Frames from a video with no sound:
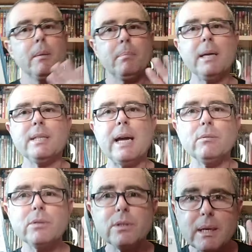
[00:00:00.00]
Pete
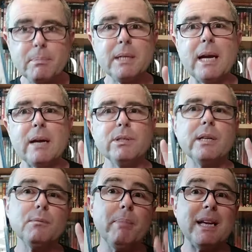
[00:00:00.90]

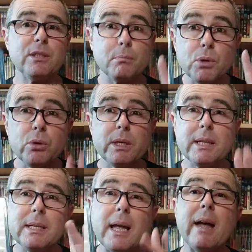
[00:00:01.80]
Townshend's best
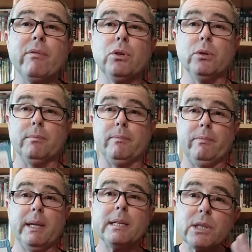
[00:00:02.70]
music he's ever done.
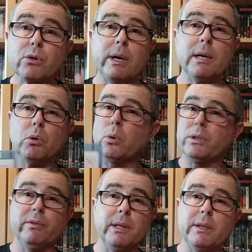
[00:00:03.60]
It's incredible,
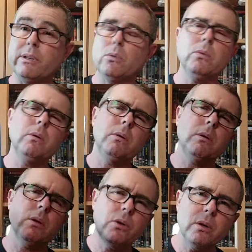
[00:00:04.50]
Quadrophenia is.
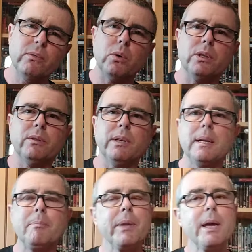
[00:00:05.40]
Oh, I love
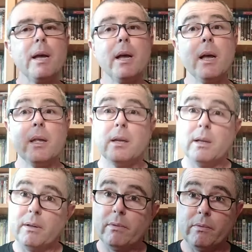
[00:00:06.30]
Quadrophenia.
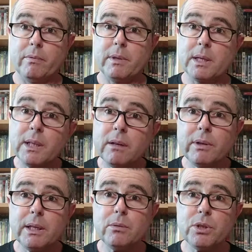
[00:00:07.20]
The
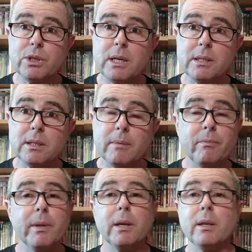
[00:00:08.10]
DVD was shit.
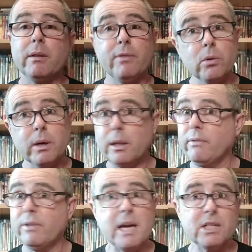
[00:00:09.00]
The
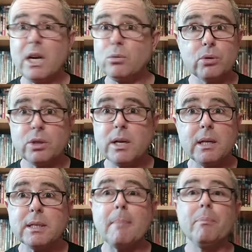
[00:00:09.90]
VHS was
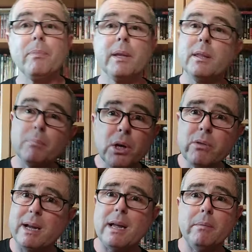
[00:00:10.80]
shit. The
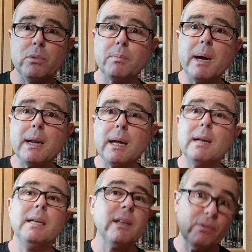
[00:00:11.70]
Blu-ray ain't much
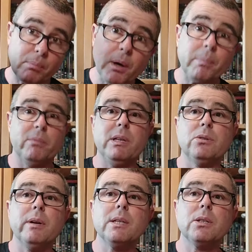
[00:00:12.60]
better. Let's have a proper
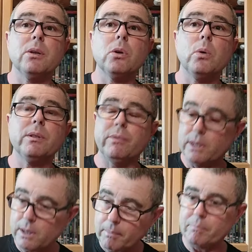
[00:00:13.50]
restoration on
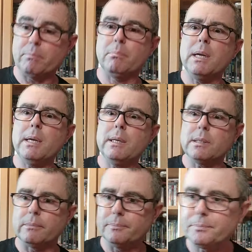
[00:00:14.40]
Quadrophenia. Please.